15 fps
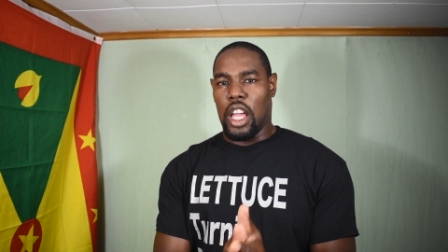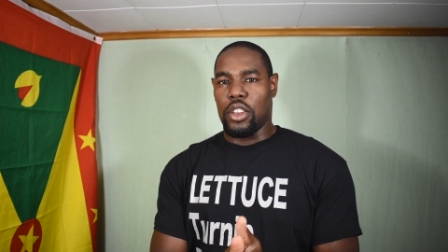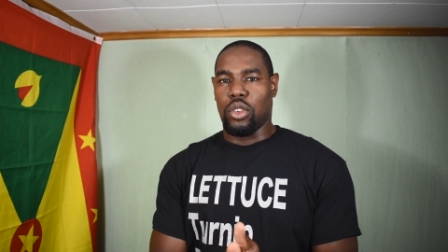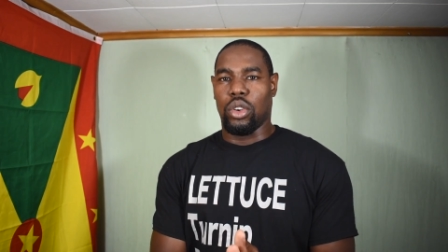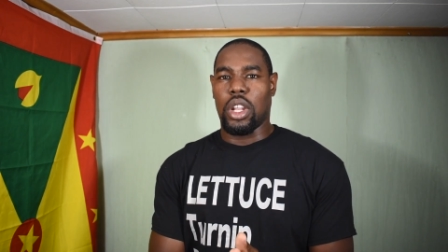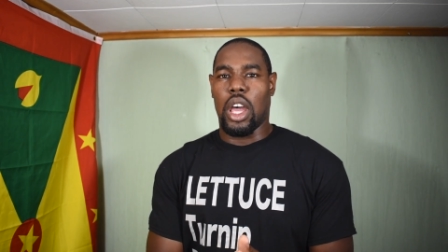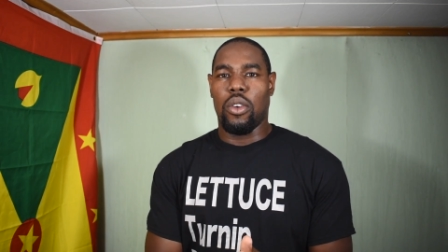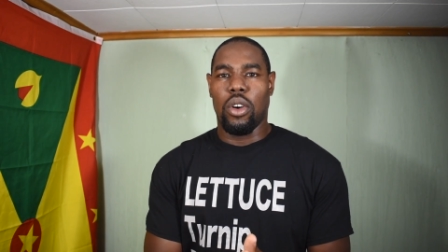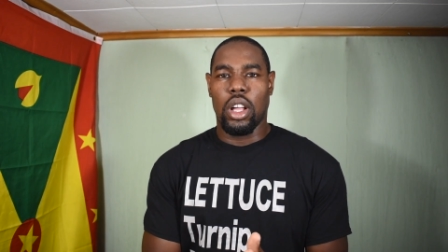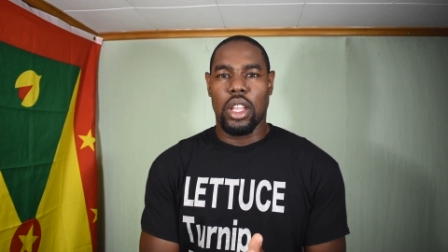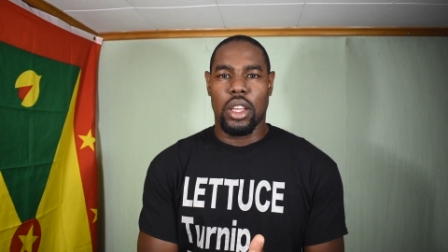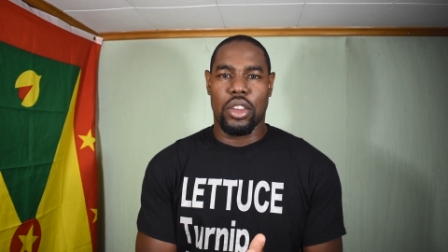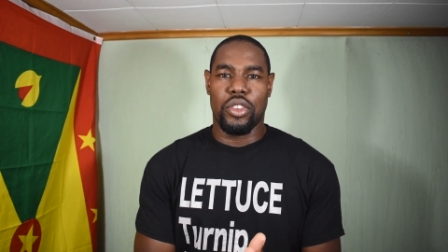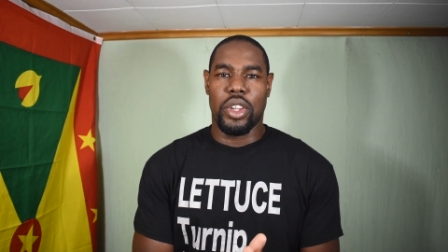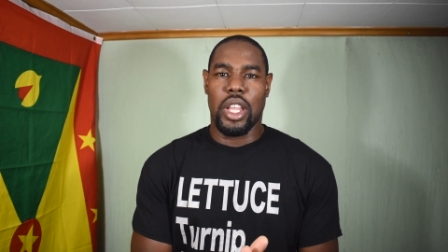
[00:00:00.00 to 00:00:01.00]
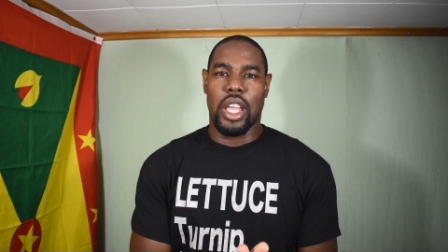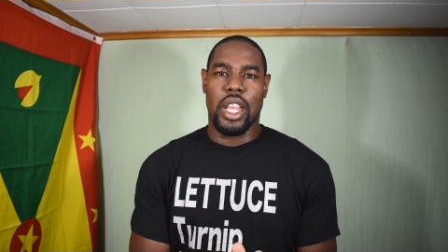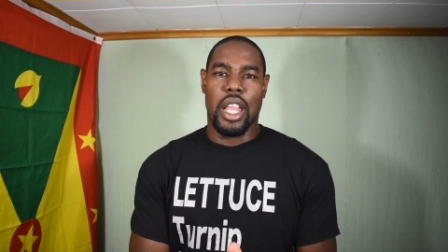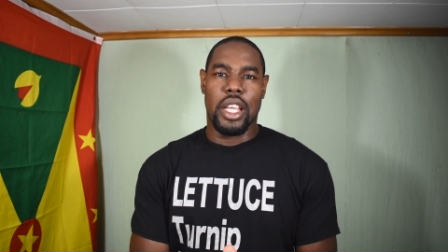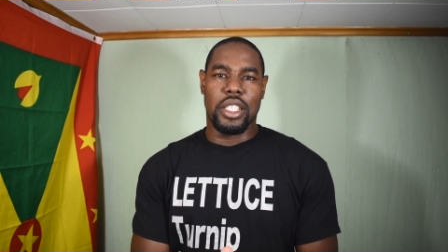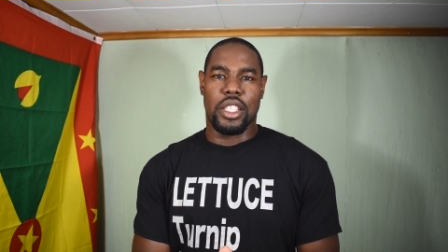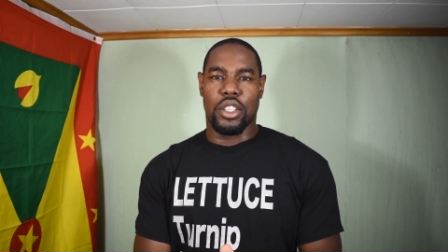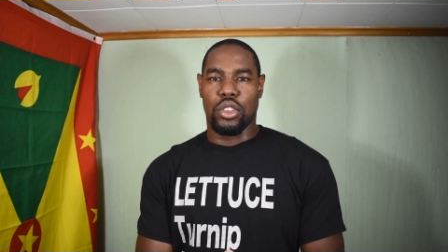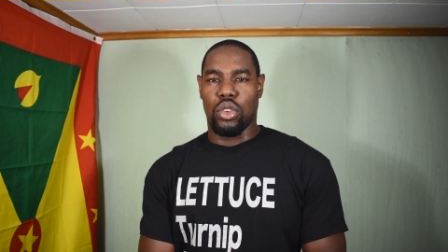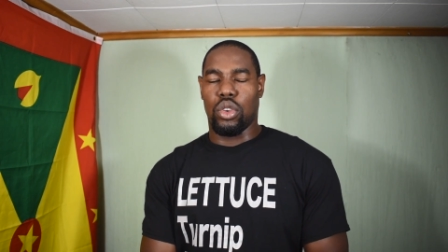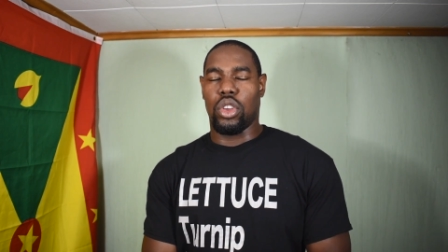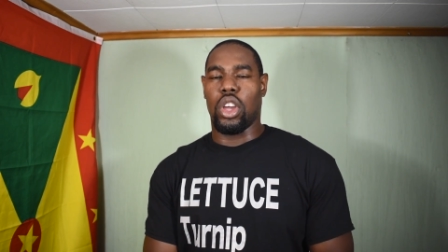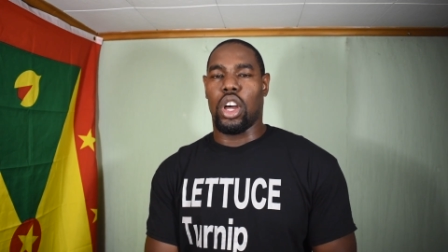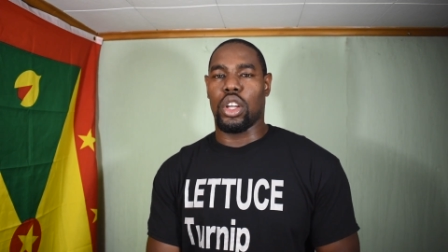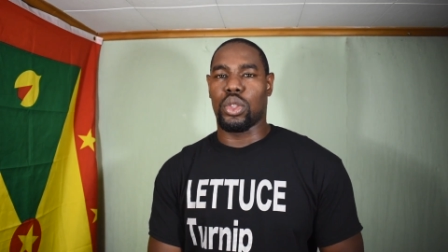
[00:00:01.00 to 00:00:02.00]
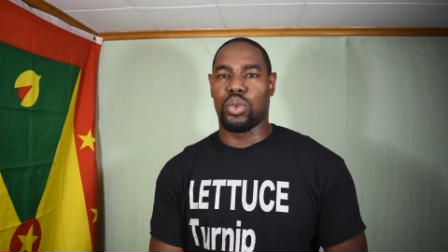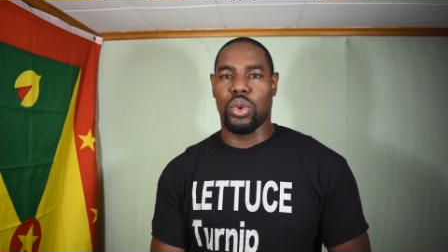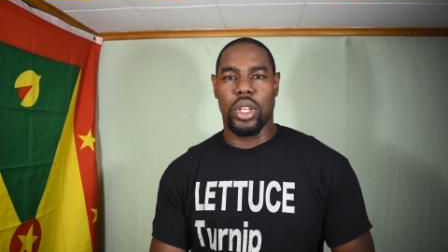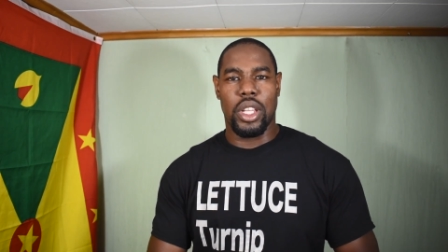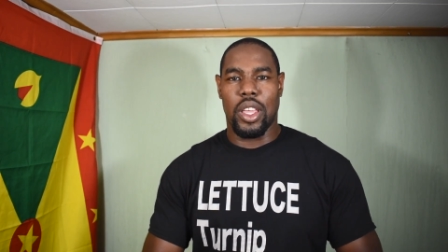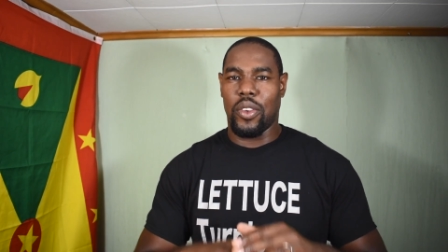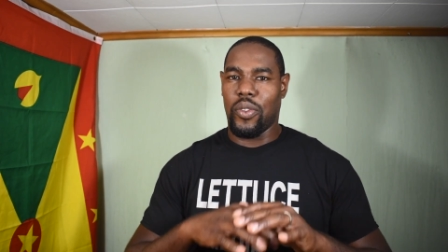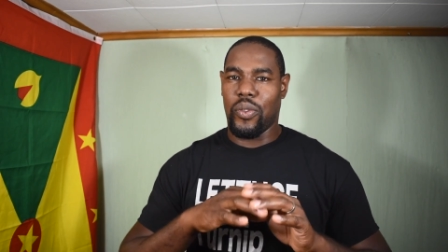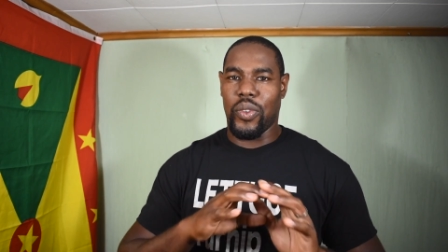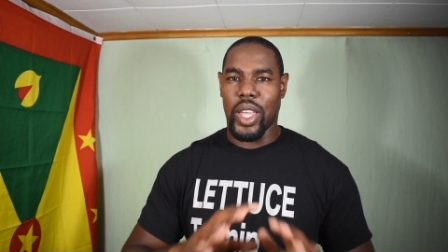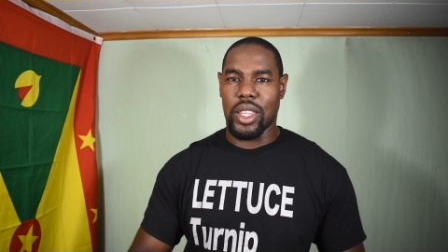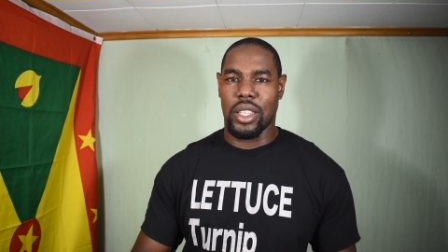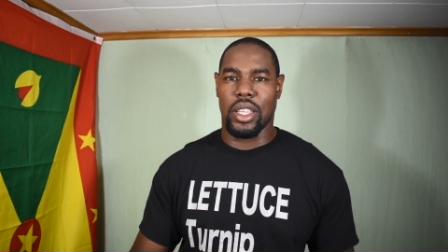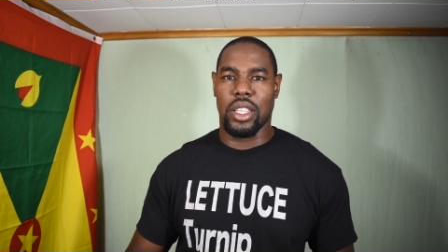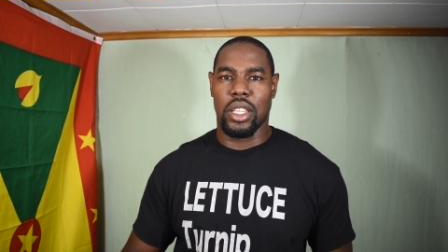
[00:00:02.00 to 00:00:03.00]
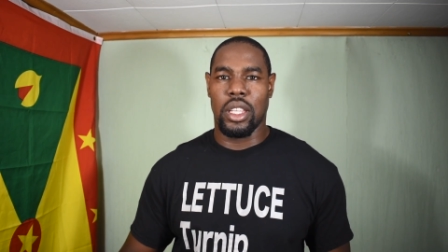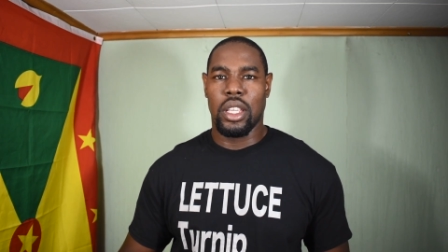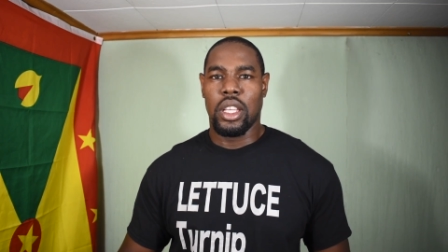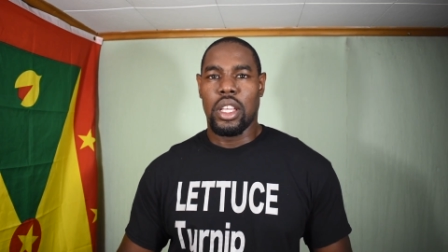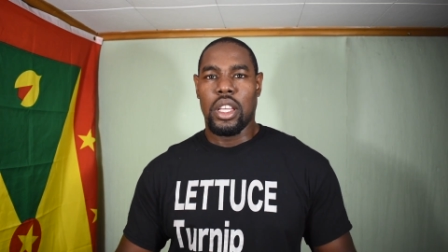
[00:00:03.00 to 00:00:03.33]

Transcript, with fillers: I know that what the Grenadians in New York doing, they fêting